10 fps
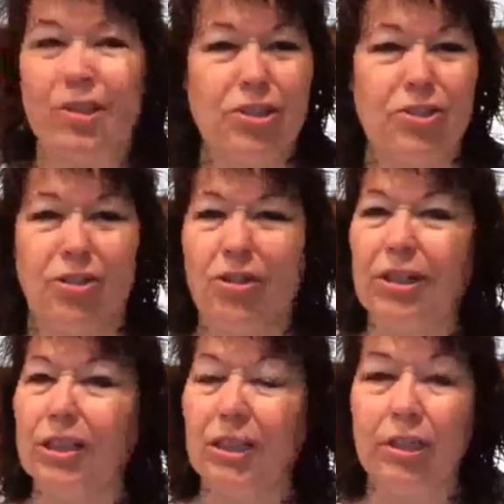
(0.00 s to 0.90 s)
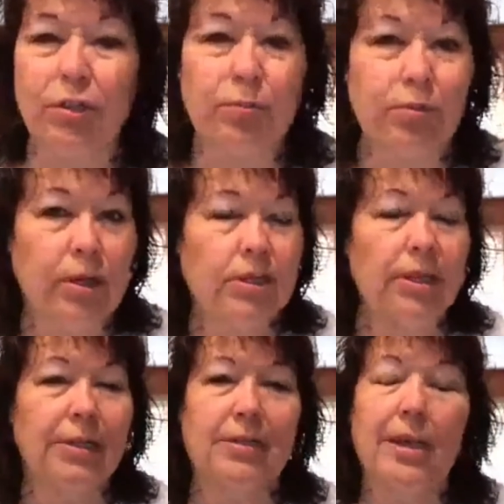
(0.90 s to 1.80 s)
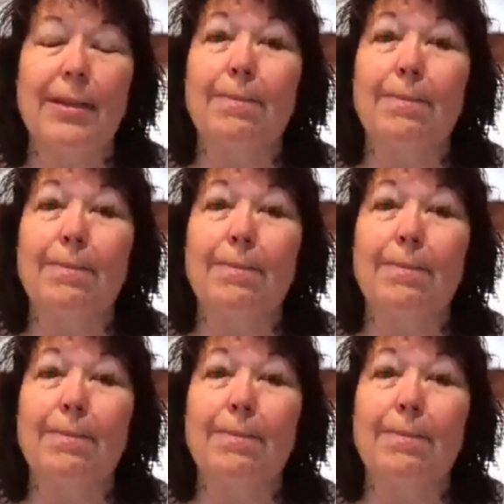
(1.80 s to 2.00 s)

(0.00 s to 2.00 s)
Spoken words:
starting any new projects,